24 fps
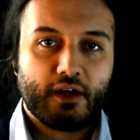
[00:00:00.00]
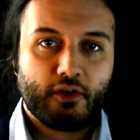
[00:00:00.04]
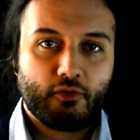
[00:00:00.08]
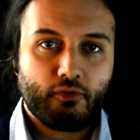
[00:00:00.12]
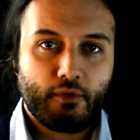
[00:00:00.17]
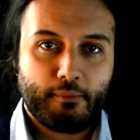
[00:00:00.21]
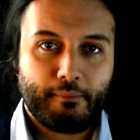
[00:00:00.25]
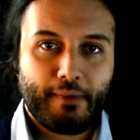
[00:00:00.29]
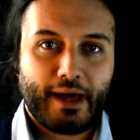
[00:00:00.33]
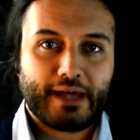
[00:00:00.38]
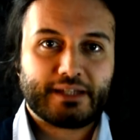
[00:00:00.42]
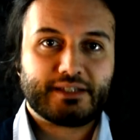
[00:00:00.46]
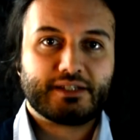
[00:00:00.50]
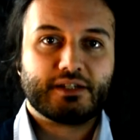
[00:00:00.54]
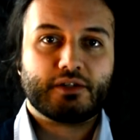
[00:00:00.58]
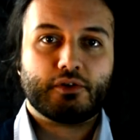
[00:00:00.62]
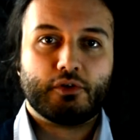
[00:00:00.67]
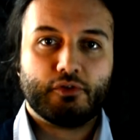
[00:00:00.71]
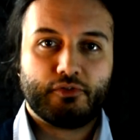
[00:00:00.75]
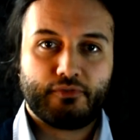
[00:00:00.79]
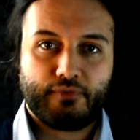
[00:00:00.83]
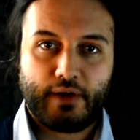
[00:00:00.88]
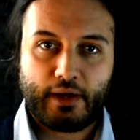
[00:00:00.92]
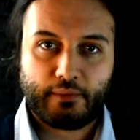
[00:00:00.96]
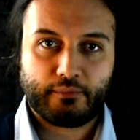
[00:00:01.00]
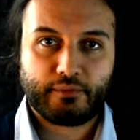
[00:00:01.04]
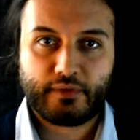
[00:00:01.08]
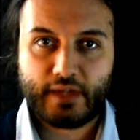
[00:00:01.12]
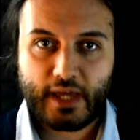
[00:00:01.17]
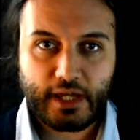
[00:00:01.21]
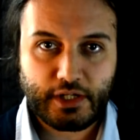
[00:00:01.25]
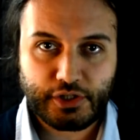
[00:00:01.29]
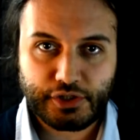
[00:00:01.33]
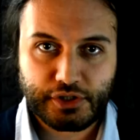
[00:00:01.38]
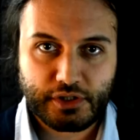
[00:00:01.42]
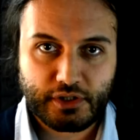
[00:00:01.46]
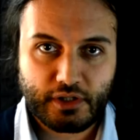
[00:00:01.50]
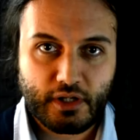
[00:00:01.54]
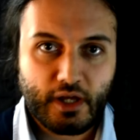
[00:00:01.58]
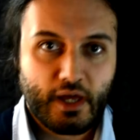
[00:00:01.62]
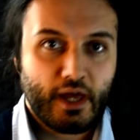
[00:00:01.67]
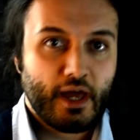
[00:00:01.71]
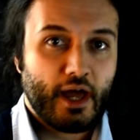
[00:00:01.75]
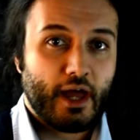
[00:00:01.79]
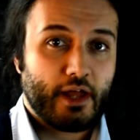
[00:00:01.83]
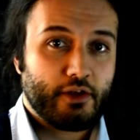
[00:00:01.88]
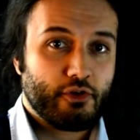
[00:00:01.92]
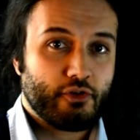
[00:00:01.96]
grammatical foundation,
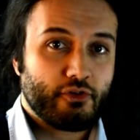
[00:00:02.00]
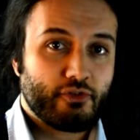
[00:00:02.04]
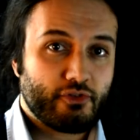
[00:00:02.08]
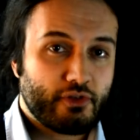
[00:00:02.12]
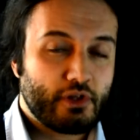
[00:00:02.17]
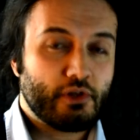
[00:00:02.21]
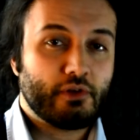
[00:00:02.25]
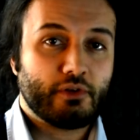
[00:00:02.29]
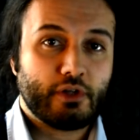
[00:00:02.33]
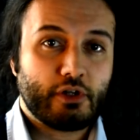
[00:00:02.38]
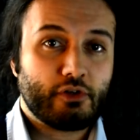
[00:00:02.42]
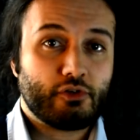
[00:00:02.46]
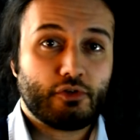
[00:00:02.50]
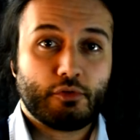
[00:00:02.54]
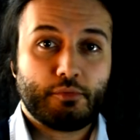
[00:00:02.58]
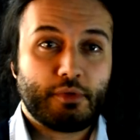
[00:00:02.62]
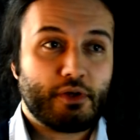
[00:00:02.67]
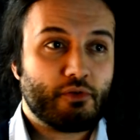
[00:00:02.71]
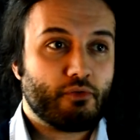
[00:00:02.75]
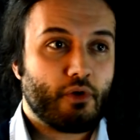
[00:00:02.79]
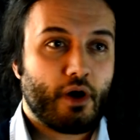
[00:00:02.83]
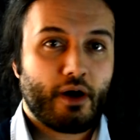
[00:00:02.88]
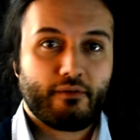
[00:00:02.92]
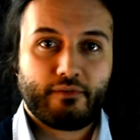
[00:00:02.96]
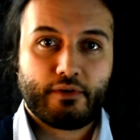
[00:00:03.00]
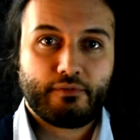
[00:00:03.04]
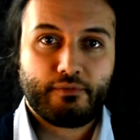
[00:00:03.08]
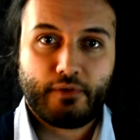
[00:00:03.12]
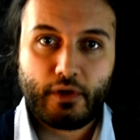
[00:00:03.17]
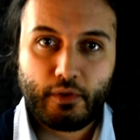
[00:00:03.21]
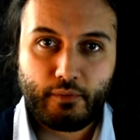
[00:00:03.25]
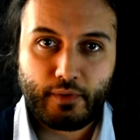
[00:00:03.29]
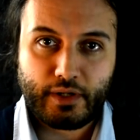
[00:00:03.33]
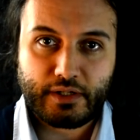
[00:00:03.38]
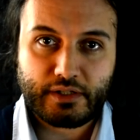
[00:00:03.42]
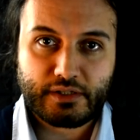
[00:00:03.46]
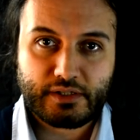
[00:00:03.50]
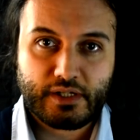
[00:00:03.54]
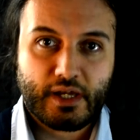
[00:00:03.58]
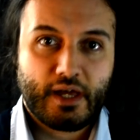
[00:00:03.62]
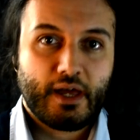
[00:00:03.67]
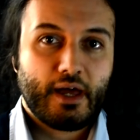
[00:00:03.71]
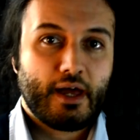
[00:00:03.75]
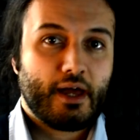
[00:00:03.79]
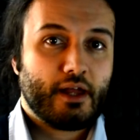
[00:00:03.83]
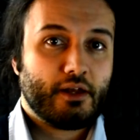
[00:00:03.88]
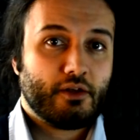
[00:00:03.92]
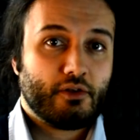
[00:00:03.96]
and you still need to be rather fluent,
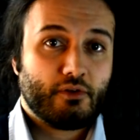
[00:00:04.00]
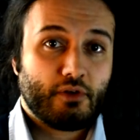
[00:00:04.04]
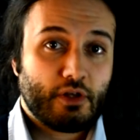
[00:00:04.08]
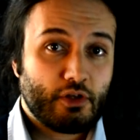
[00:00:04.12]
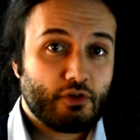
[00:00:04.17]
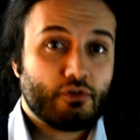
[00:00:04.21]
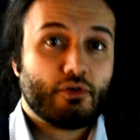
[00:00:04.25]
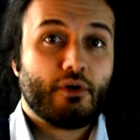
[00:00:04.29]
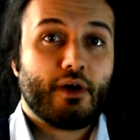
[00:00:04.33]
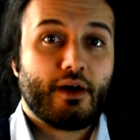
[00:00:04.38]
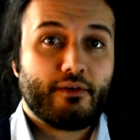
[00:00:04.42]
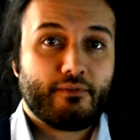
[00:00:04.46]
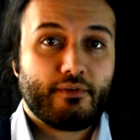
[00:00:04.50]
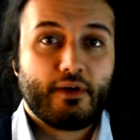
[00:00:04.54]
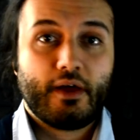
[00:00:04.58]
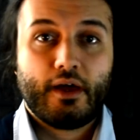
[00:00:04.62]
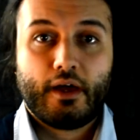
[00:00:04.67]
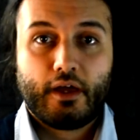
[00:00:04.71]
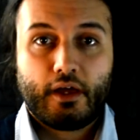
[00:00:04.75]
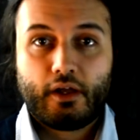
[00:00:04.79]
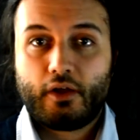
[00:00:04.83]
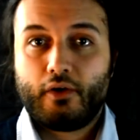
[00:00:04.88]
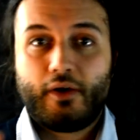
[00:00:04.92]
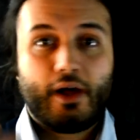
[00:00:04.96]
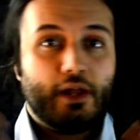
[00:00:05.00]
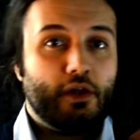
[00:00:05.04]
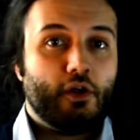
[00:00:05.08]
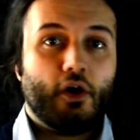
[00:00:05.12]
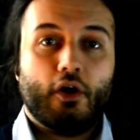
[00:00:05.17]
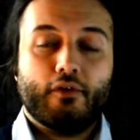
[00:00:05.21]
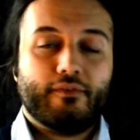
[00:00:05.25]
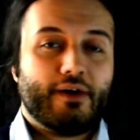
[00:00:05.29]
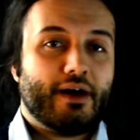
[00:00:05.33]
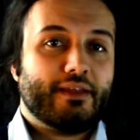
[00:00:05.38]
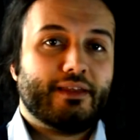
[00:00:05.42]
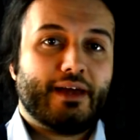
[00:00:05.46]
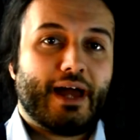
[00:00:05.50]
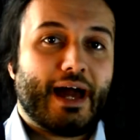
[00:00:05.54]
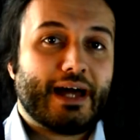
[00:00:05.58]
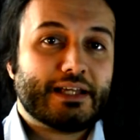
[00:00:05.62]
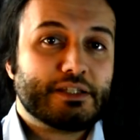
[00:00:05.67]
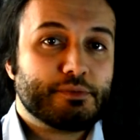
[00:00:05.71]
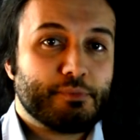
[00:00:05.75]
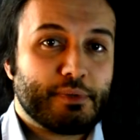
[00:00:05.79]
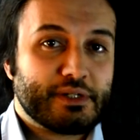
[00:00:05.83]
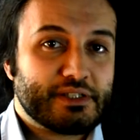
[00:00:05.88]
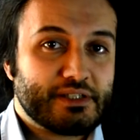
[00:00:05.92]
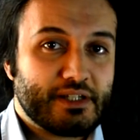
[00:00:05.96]
and you need to have, you know, a lot of other
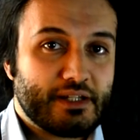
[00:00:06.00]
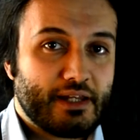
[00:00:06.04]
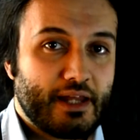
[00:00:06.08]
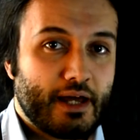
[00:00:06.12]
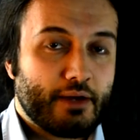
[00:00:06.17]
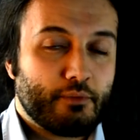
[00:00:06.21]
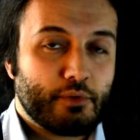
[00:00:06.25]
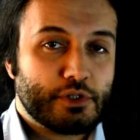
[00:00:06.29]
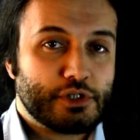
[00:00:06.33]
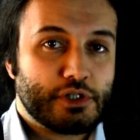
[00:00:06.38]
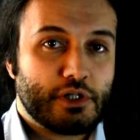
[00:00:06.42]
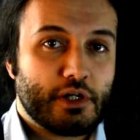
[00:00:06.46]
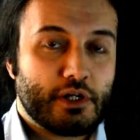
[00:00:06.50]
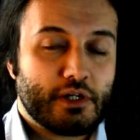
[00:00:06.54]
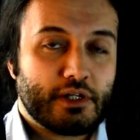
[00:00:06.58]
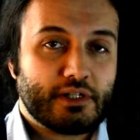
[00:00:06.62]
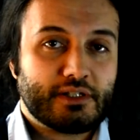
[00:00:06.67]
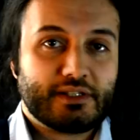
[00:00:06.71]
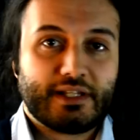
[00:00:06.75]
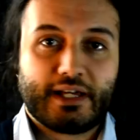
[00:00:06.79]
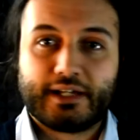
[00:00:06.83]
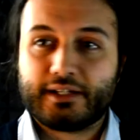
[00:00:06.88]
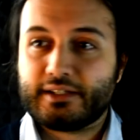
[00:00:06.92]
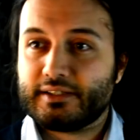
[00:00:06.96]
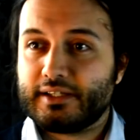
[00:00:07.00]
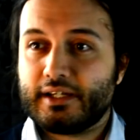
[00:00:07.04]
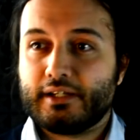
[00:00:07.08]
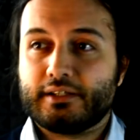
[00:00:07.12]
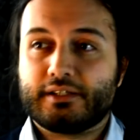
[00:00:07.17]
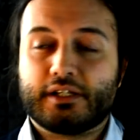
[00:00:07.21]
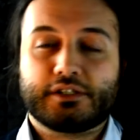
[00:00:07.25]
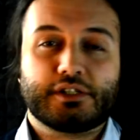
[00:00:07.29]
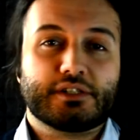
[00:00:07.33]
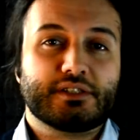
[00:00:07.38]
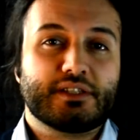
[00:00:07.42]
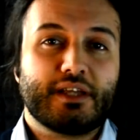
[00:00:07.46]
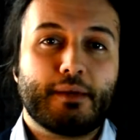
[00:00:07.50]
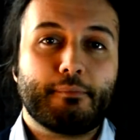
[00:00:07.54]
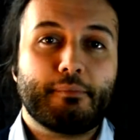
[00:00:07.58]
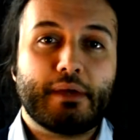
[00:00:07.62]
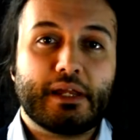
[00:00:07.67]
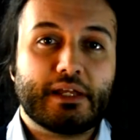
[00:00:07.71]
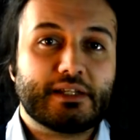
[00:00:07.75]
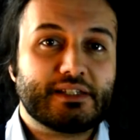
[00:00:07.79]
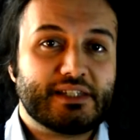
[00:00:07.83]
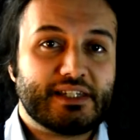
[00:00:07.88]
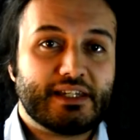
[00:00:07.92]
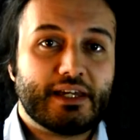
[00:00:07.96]
aspects in language learning, like such as the
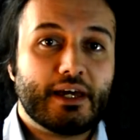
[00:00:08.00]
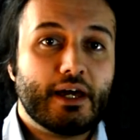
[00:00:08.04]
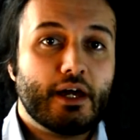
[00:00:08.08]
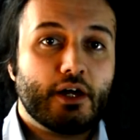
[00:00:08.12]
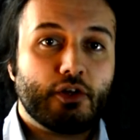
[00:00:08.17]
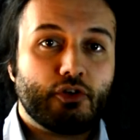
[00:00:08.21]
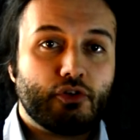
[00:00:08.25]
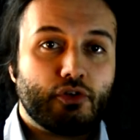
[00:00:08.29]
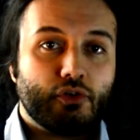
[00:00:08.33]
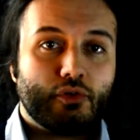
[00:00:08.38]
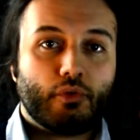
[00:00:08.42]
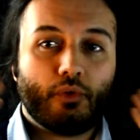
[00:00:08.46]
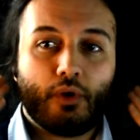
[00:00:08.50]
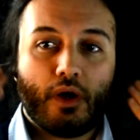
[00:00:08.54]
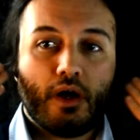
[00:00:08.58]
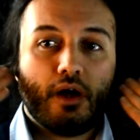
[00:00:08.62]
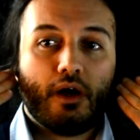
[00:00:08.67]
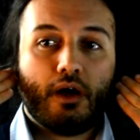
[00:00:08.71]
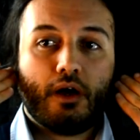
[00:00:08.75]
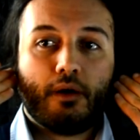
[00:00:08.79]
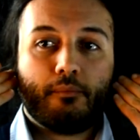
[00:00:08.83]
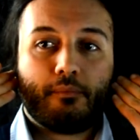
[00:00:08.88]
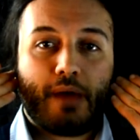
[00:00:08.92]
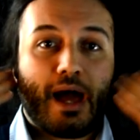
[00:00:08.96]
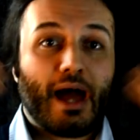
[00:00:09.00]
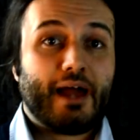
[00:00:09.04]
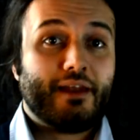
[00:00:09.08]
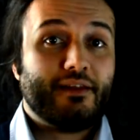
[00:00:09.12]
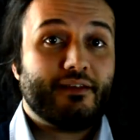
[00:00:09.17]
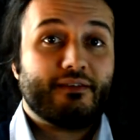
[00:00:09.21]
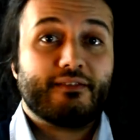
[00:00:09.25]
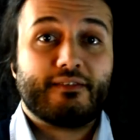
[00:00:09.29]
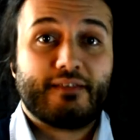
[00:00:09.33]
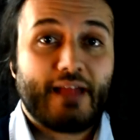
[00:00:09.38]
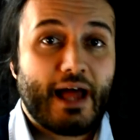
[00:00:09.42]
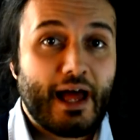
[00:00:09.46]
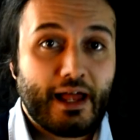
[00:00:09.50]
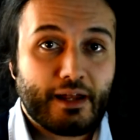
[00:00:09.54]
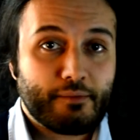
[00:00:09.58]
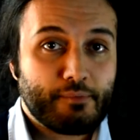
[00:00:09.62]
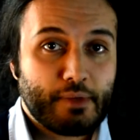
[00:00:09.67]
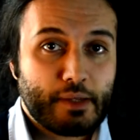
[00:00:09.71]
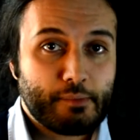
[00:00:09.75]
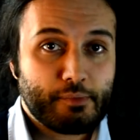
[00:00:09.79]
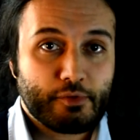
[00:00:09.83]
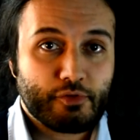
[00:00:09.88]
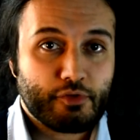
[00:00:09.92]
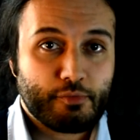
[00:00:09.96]
ability to um, understand
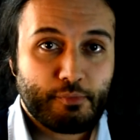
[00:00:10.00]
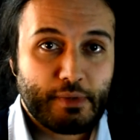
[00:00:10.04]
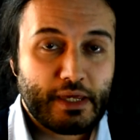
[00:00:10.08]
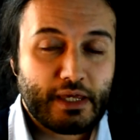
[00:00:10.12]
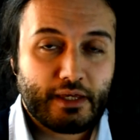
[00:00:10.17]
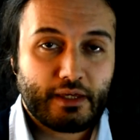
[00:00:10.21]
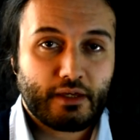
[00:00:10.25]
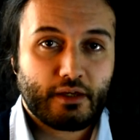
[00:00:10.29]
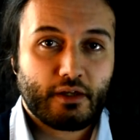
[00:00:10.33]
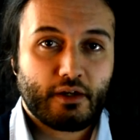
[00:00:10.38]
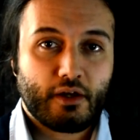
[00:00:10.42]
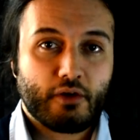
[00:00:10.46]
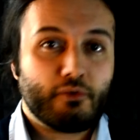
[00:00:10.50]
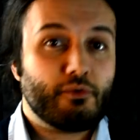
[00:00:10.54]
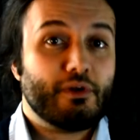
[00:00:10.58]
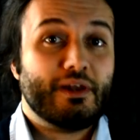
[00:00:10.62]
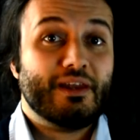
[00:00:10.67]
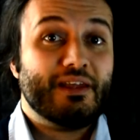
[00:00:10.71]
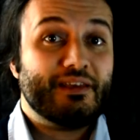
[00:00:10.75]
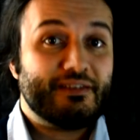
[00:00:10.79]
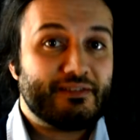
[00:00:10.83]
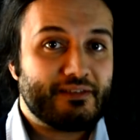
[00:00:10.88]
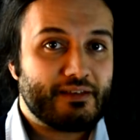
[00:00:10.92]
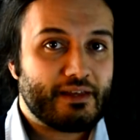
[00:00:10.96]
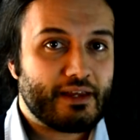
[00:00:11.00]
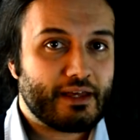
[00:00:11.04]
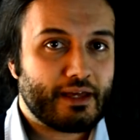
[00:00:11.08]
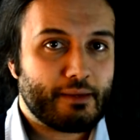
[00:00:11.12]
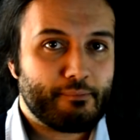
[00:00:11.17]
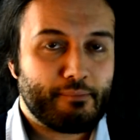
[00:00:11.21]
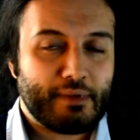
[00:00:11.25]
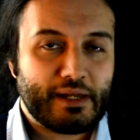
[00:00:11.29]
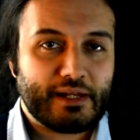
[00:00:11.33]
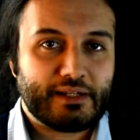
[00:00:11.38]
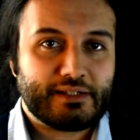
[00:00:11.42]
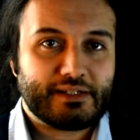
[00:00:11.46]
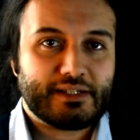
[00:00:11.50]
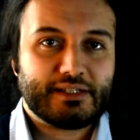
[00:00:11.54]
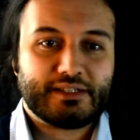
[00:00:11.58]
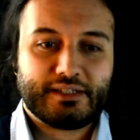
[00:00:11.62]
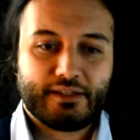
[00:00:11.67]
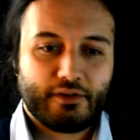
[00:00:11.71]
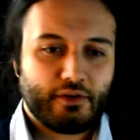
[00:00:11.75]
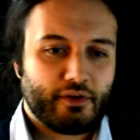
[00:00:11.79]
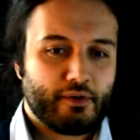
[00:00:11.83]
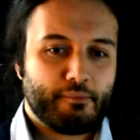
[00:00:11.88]
people speaking, you know, listening abilities, your